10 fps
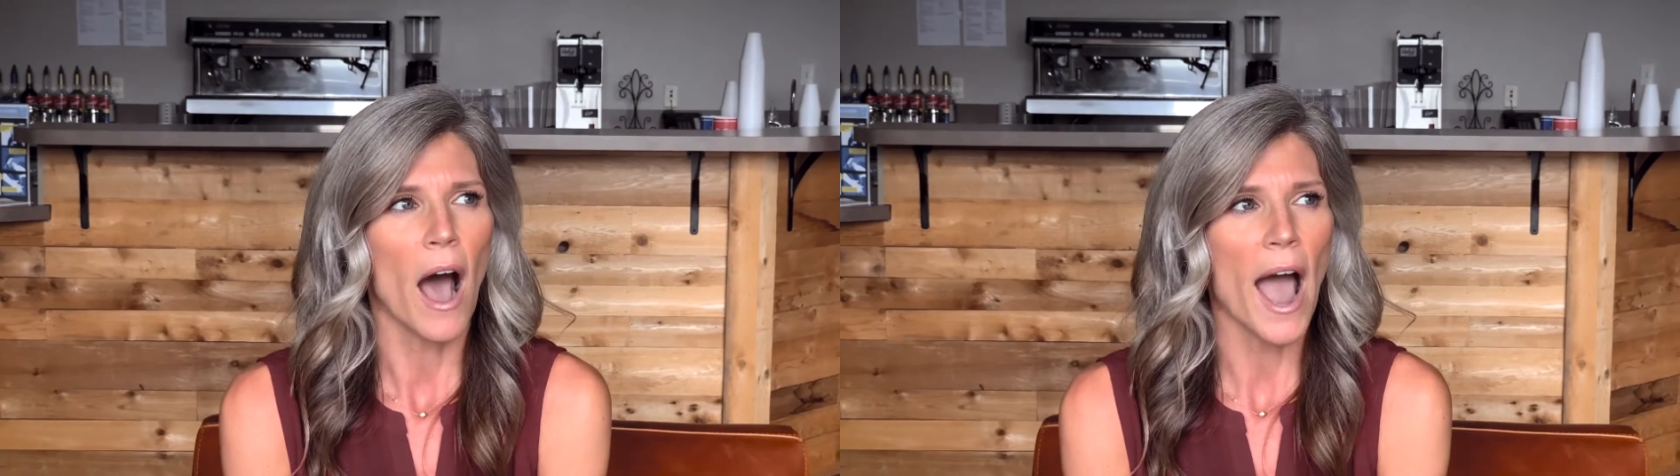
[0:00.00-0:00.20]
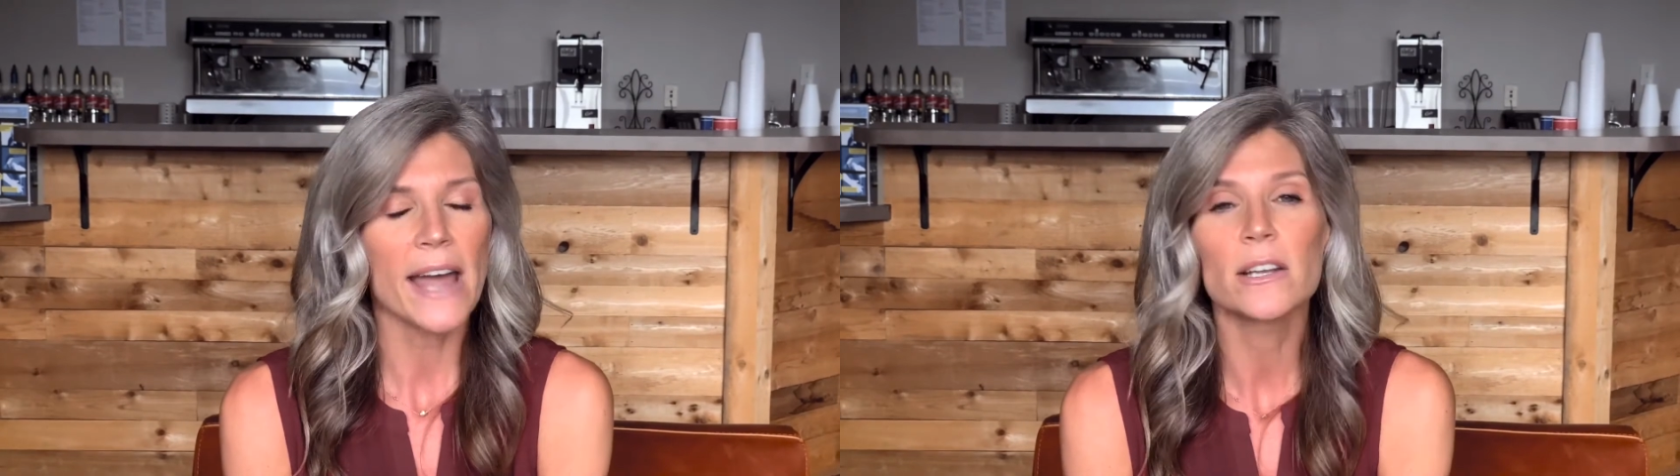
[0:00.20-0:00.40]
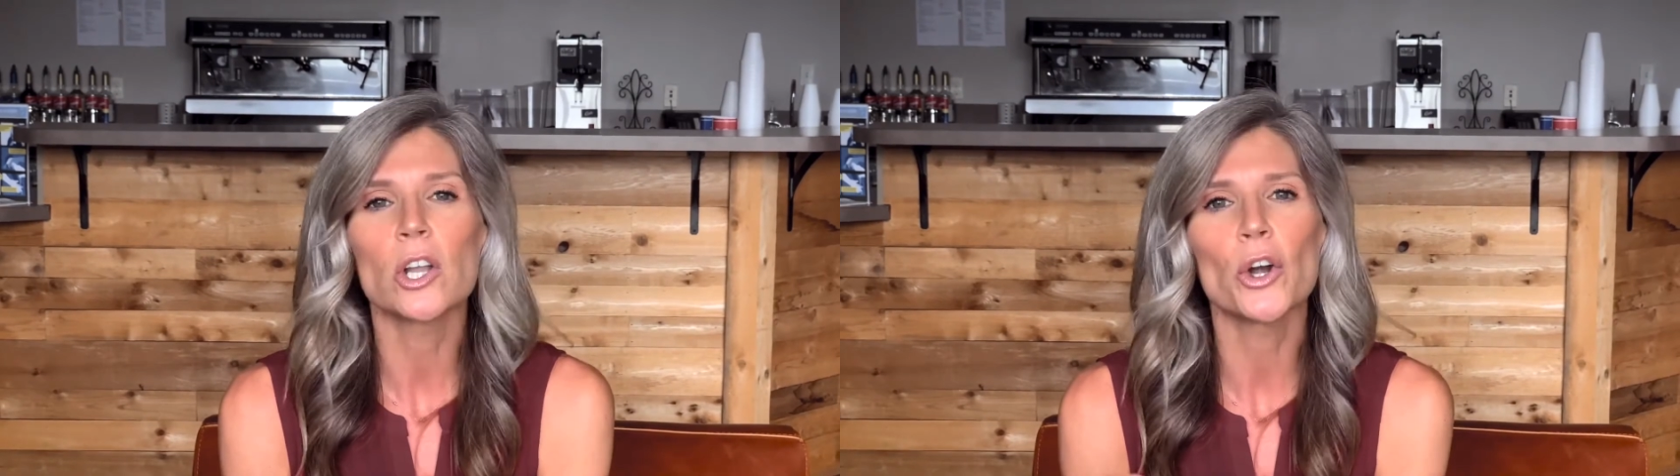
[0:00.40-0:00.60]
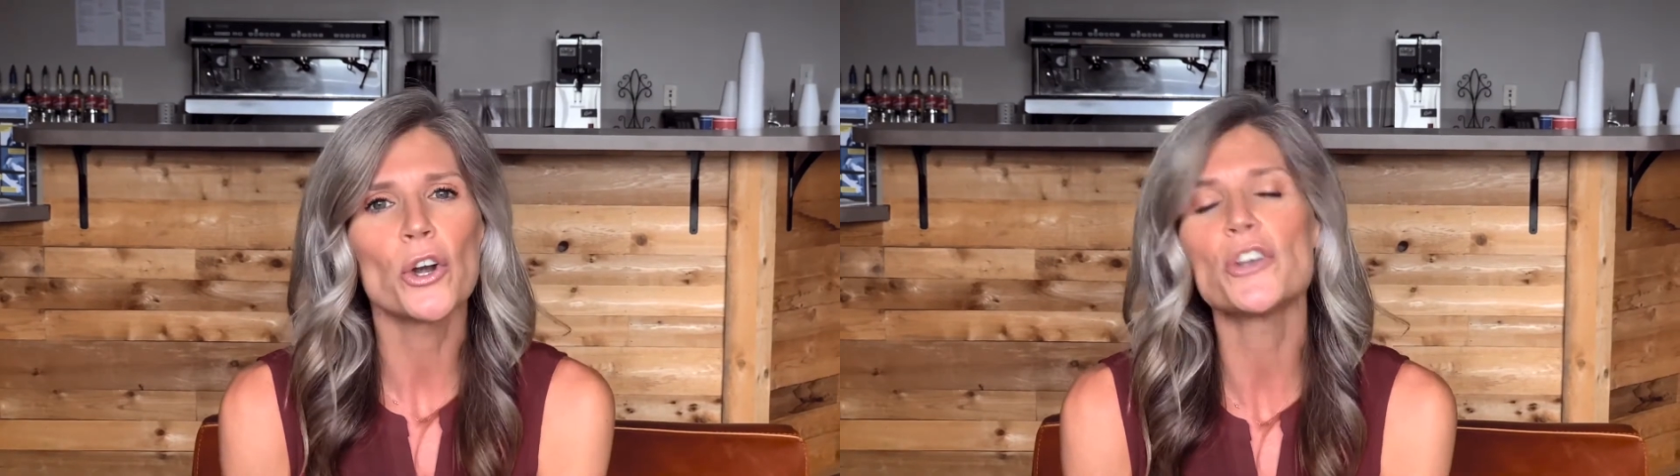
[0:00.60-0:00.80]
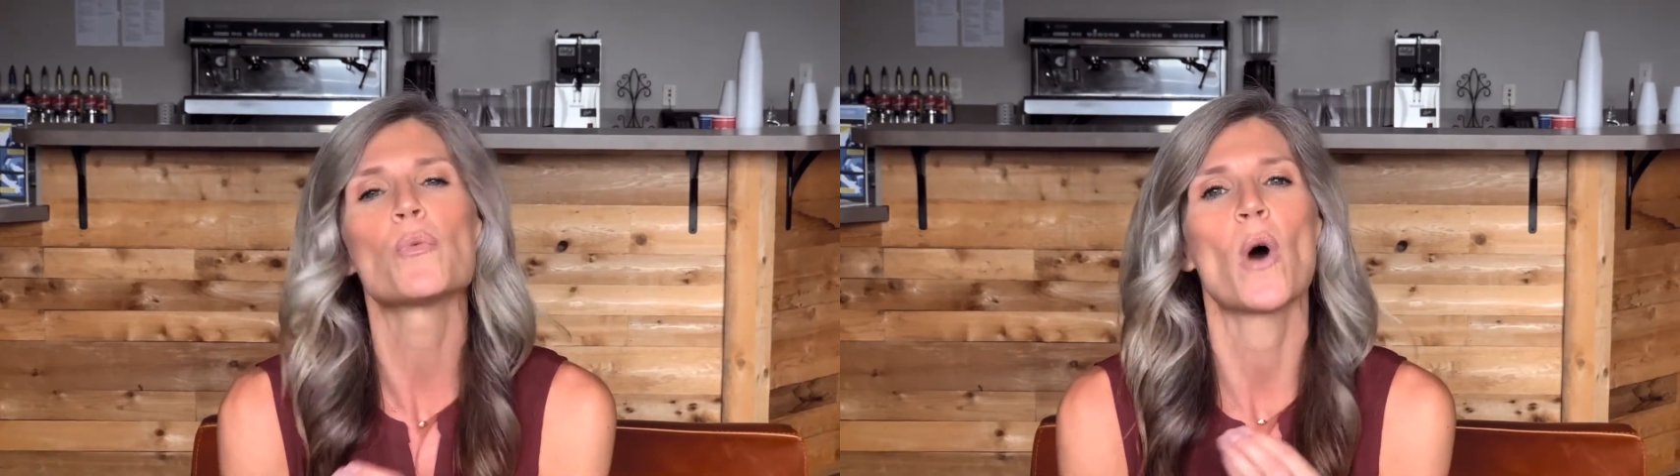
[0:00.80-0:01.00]
had
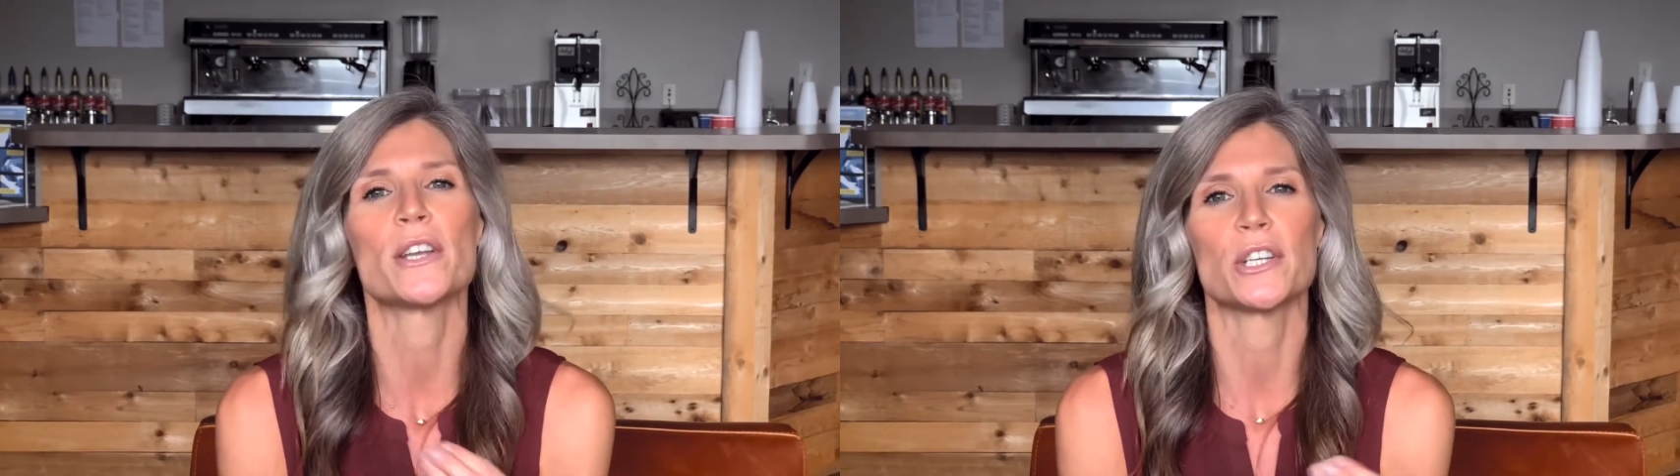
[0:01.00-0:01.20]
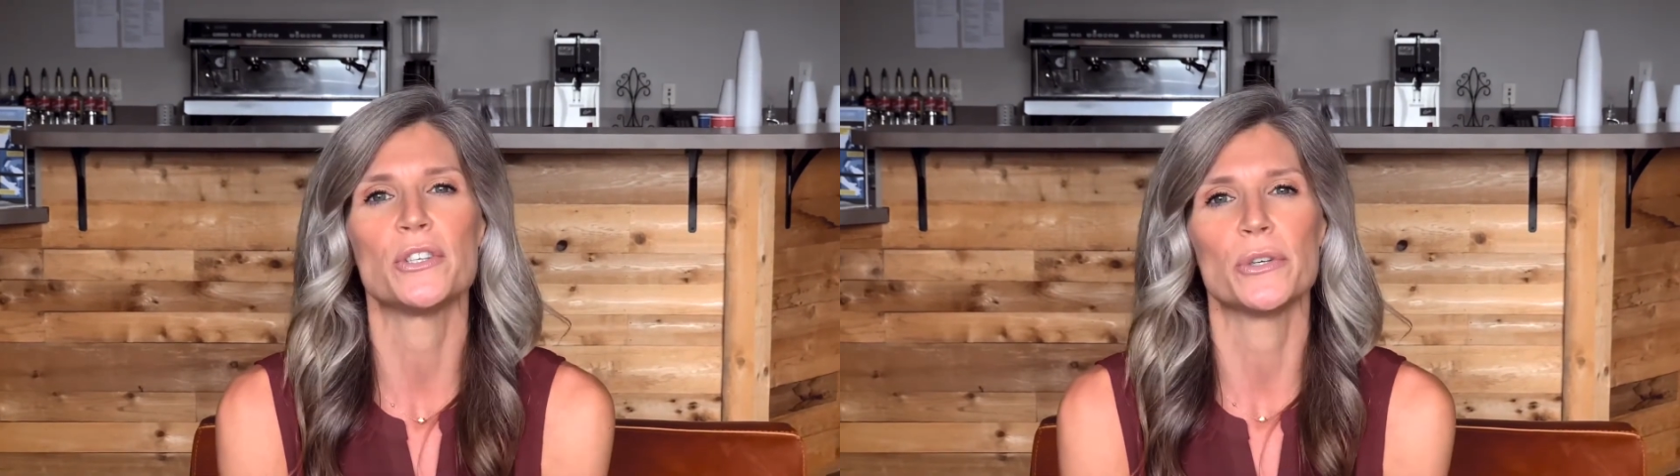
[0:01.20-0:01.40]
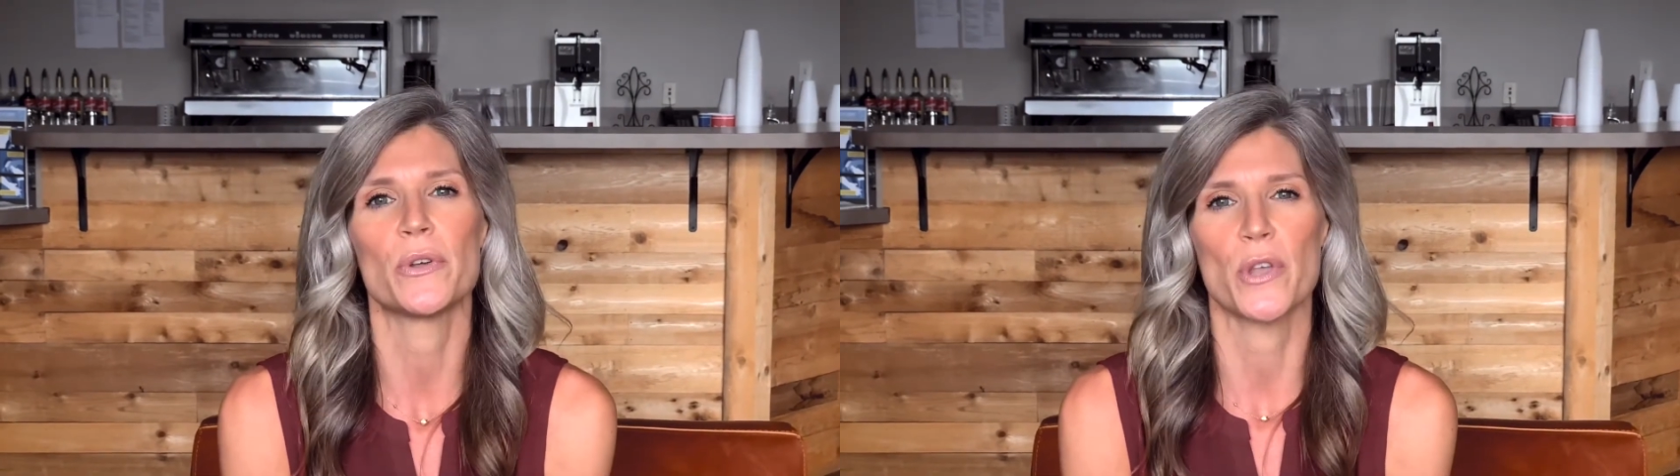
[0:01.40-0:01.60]
learned what to do